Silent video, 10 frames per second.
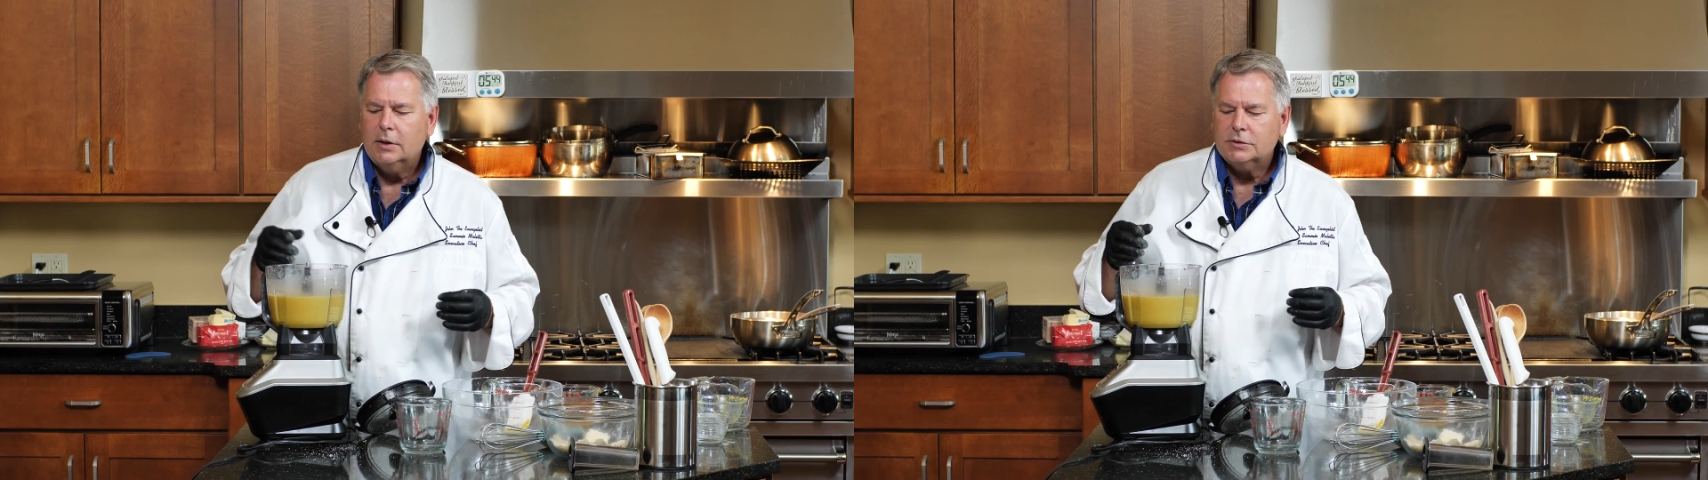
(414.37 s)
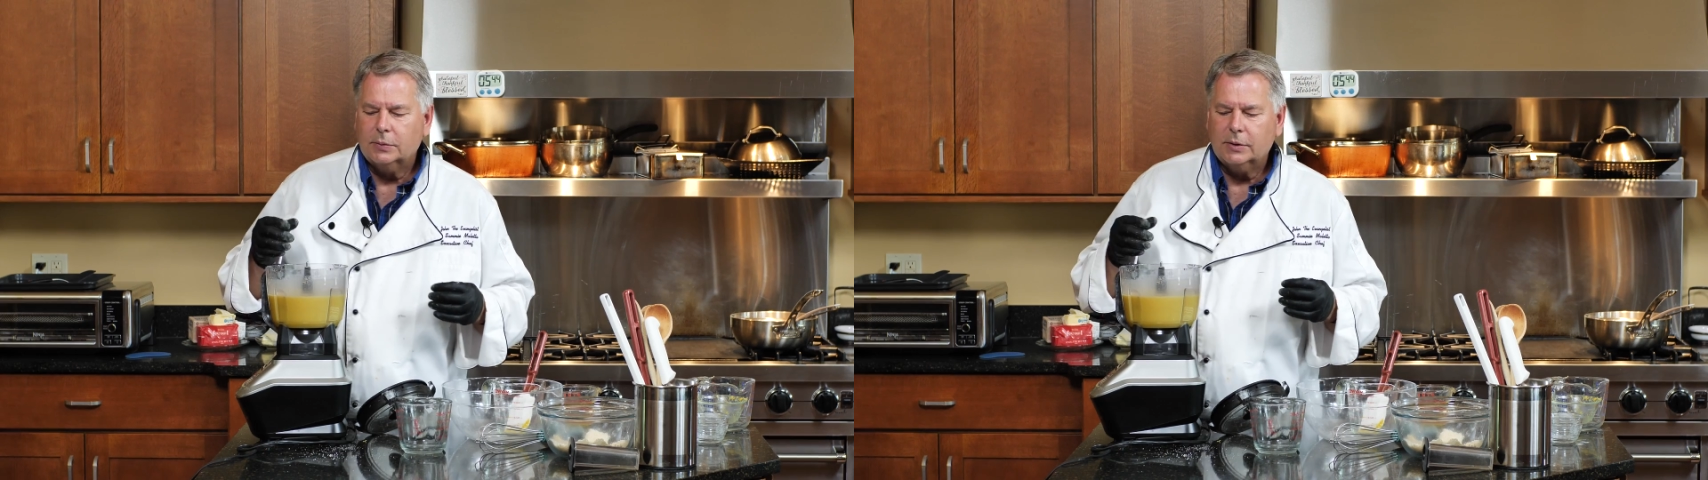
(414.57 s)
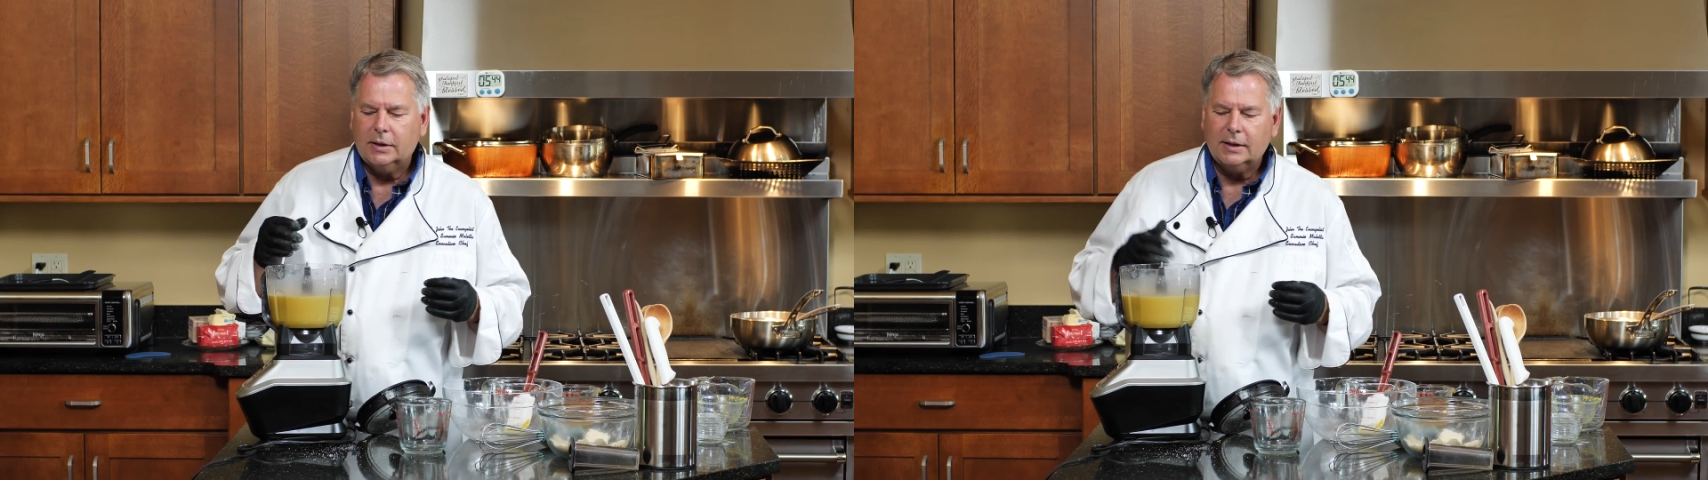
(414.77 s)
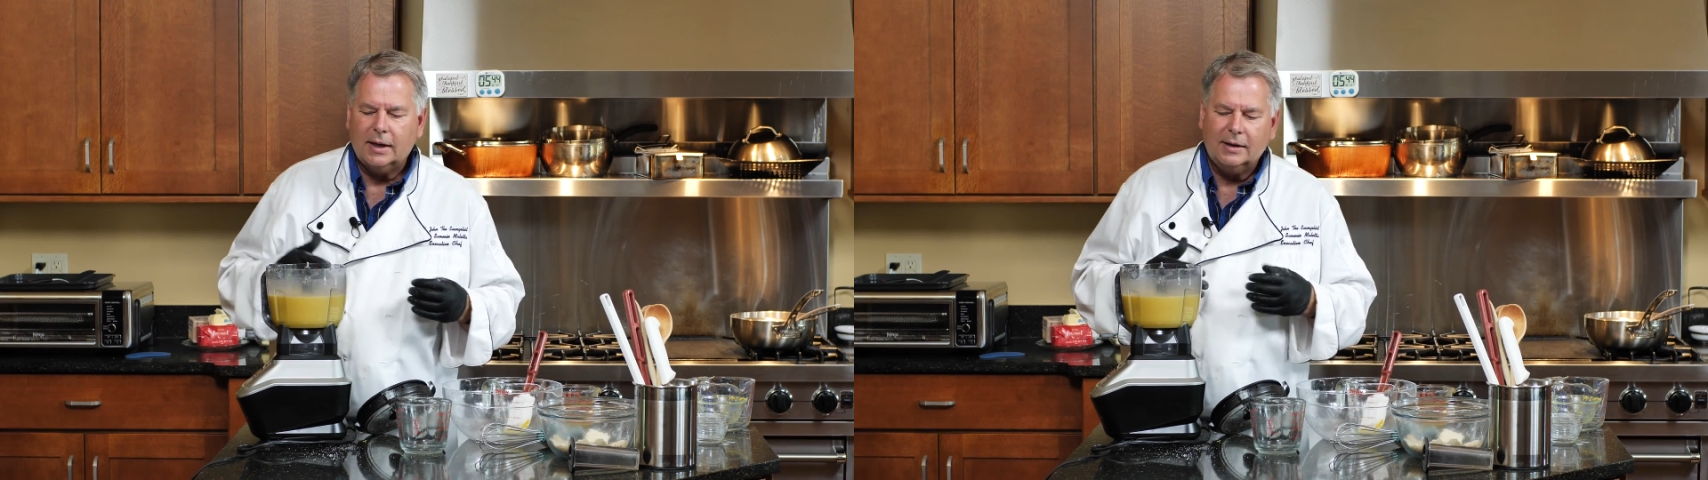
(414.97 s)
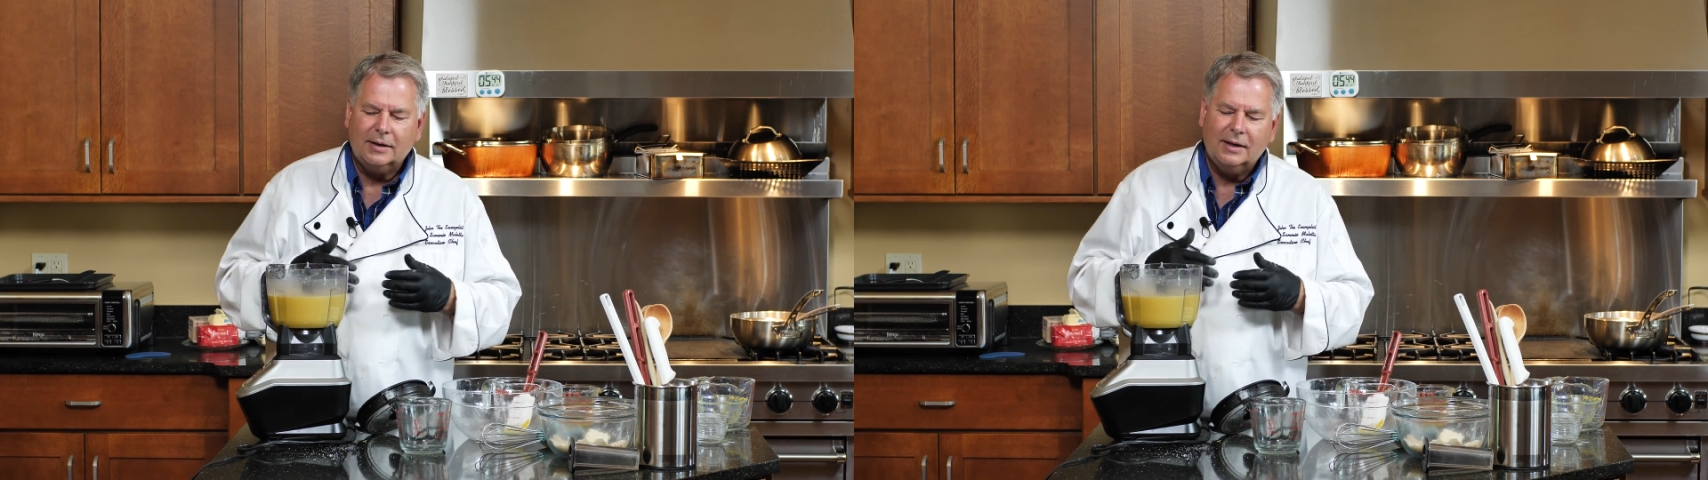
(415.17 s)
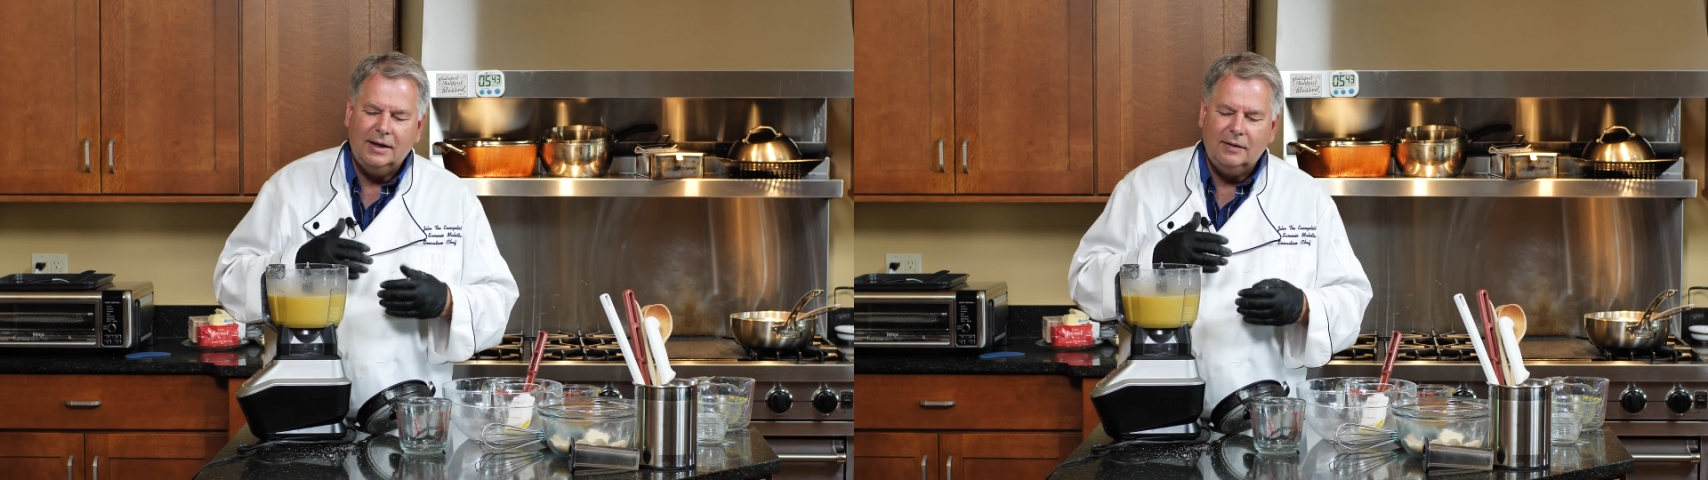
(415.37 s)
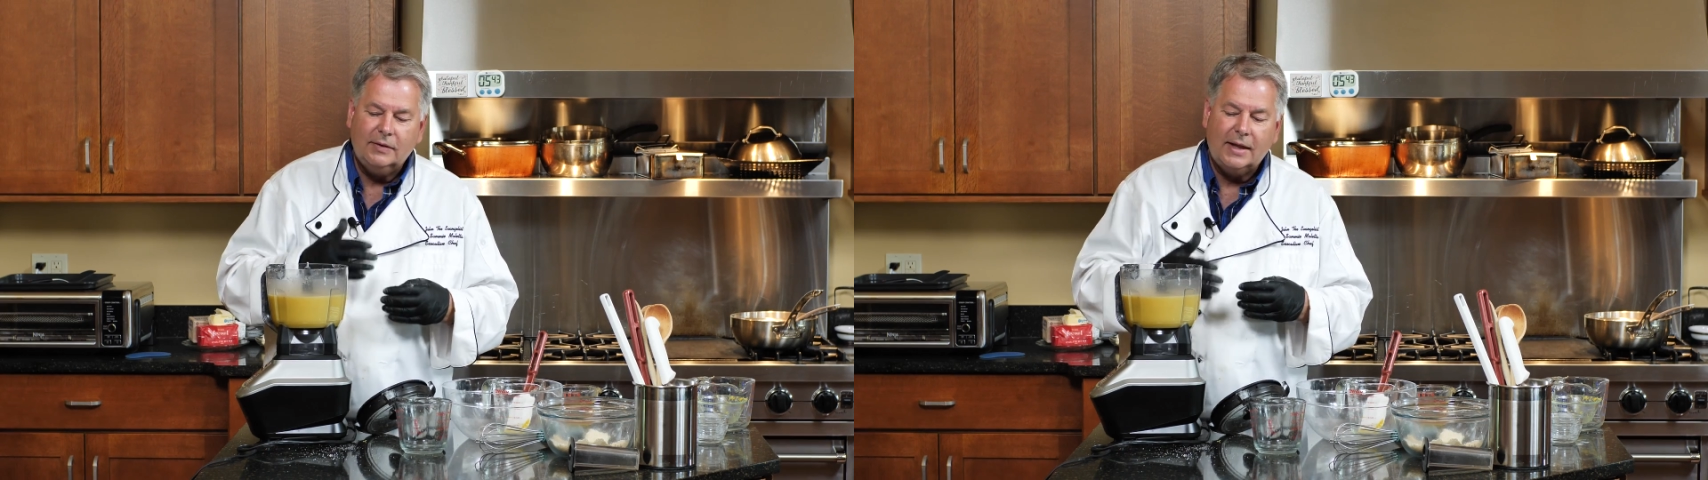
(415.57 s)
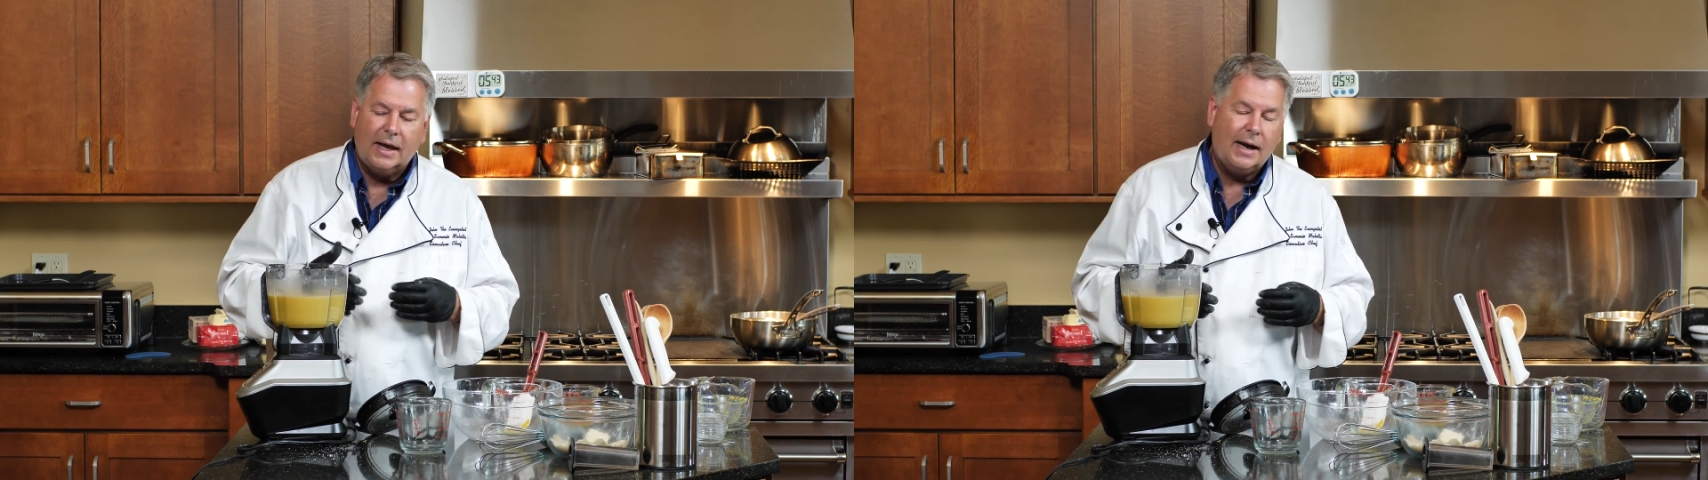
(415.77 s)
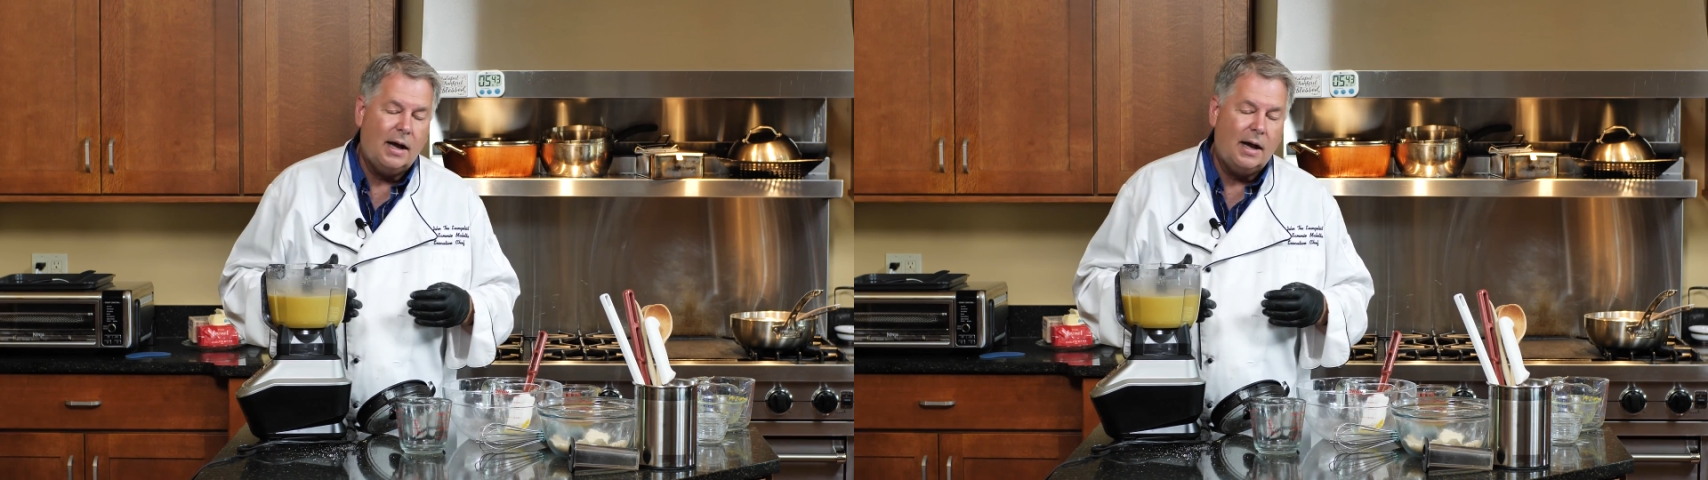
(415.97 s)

So we're going to kind of even that